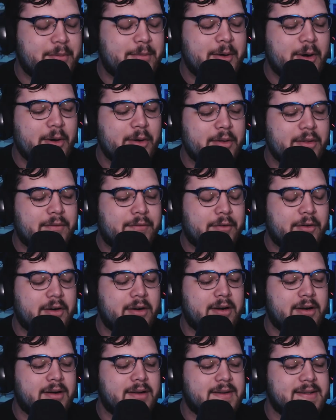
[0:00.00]
For both,
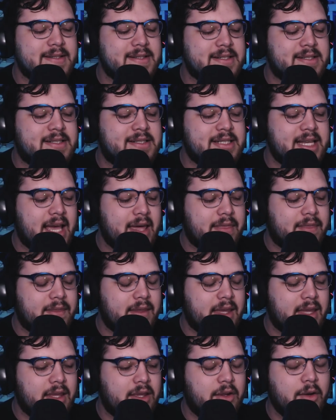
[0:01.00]
for
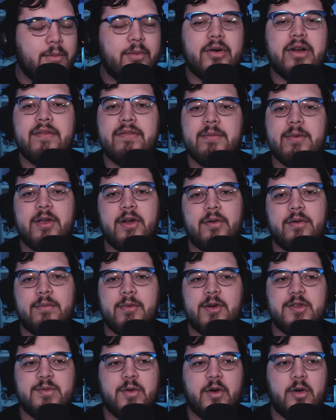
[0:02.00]
Seth, you're pretty familiar
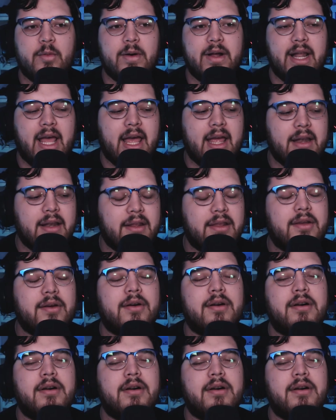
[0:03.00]
with most Pokemon, and